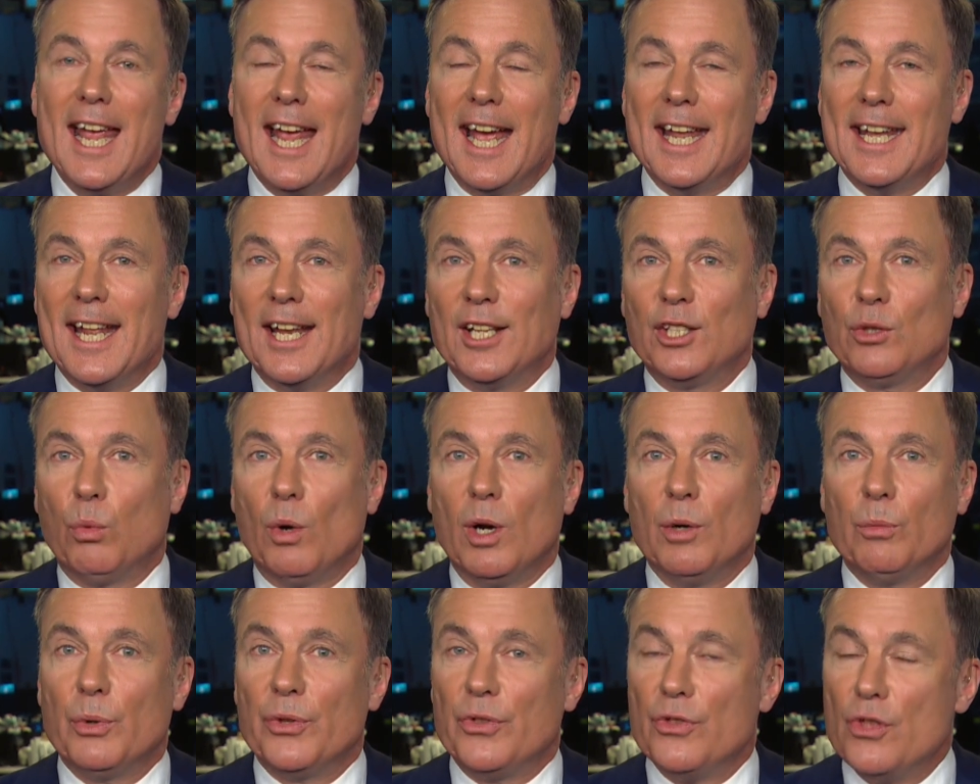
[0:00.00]
and that is
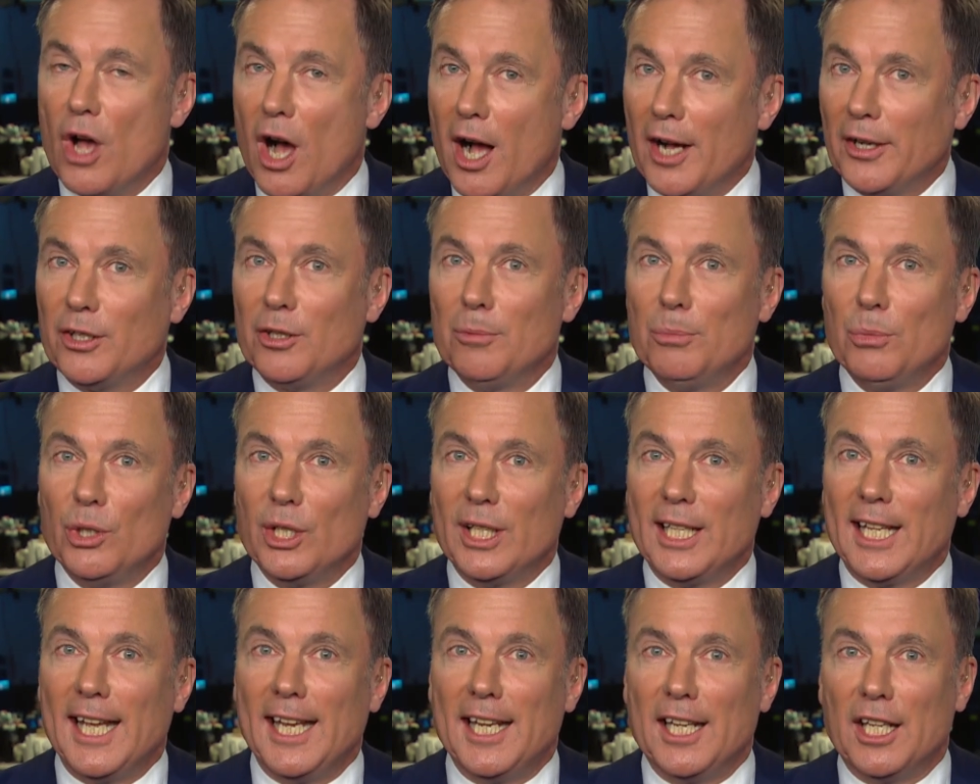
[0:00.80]
one with not
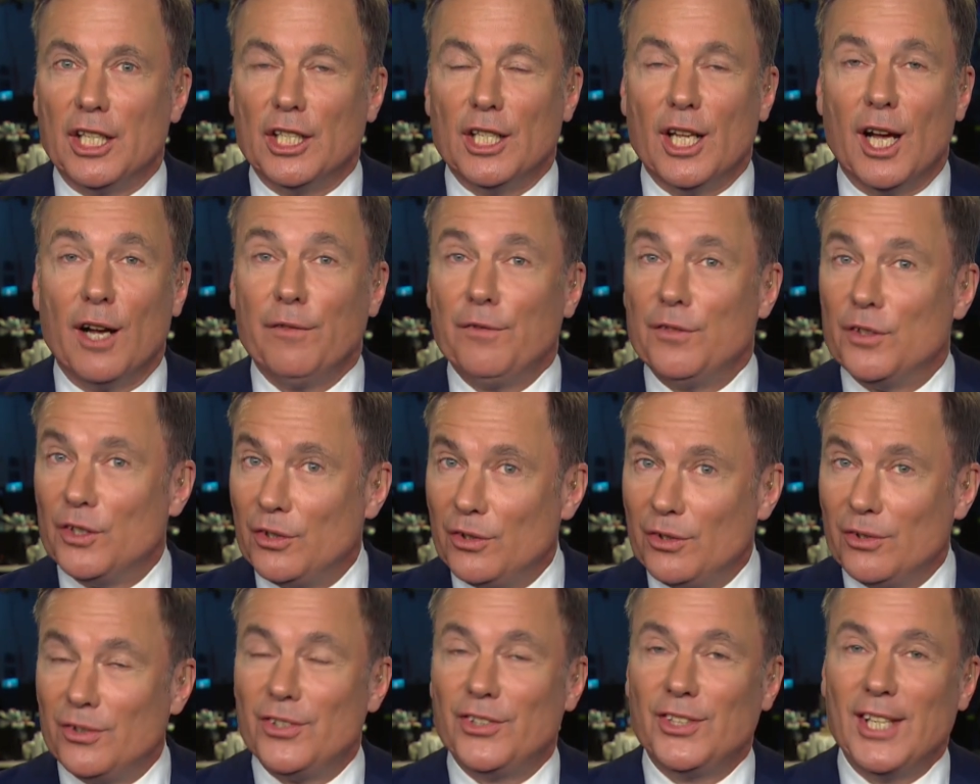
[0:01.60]
communicating enough,
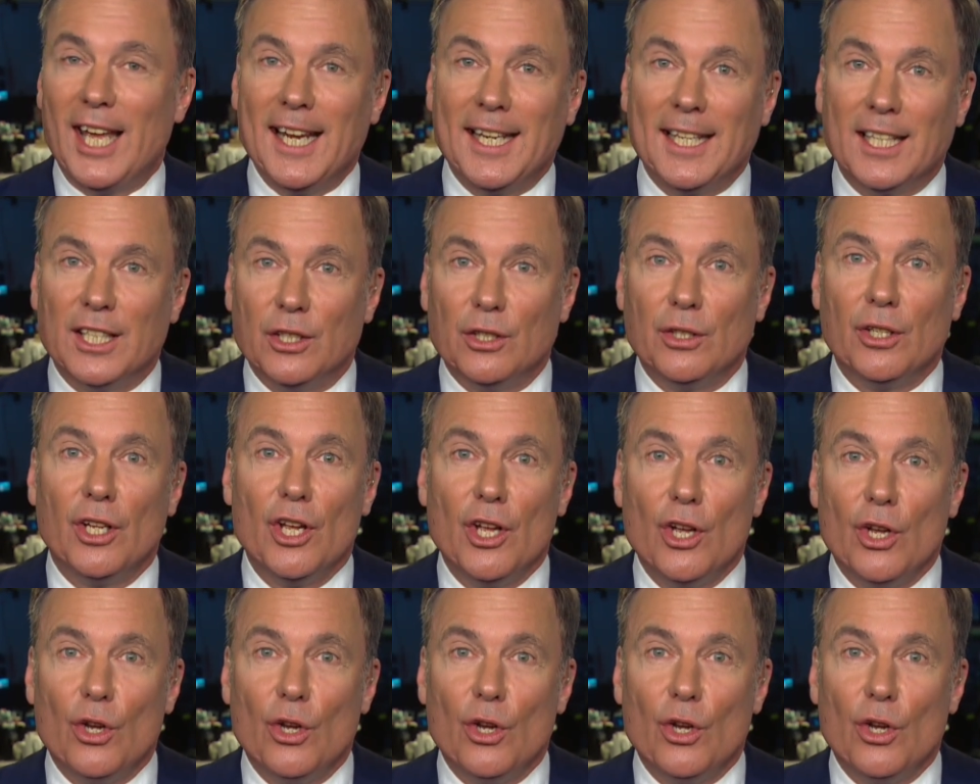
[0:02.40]
and second,